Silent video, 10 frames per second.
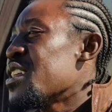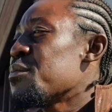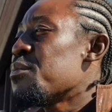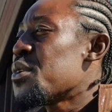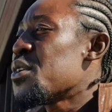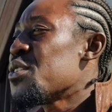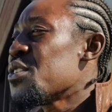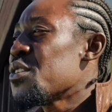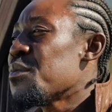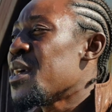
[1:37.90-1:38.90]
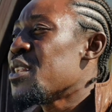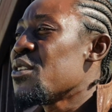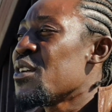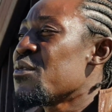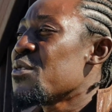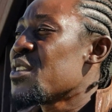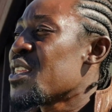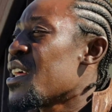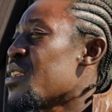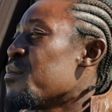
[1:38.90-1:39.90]
cast bronze, but you have
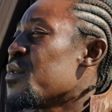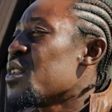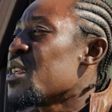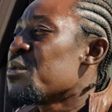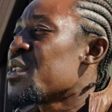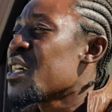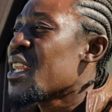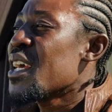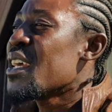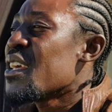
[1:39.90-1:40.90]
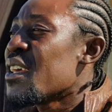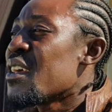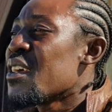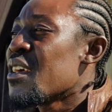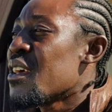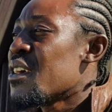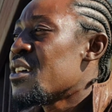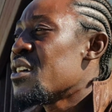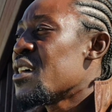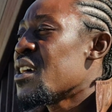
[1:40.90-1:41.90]
to start modeling with the clay.
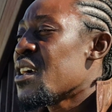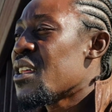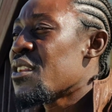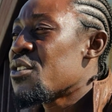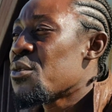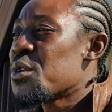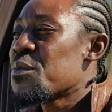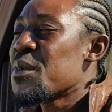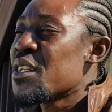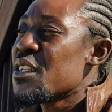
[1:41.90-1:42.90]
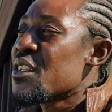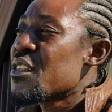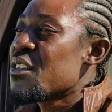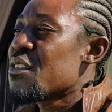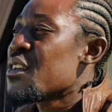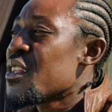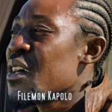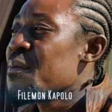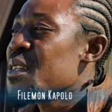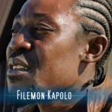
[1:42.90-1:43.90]
So which means it's
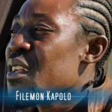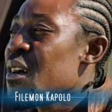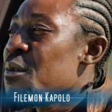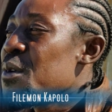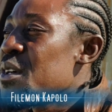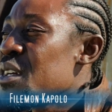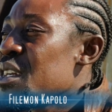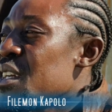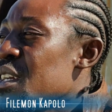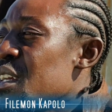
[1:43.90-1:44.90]
three-dimensional work.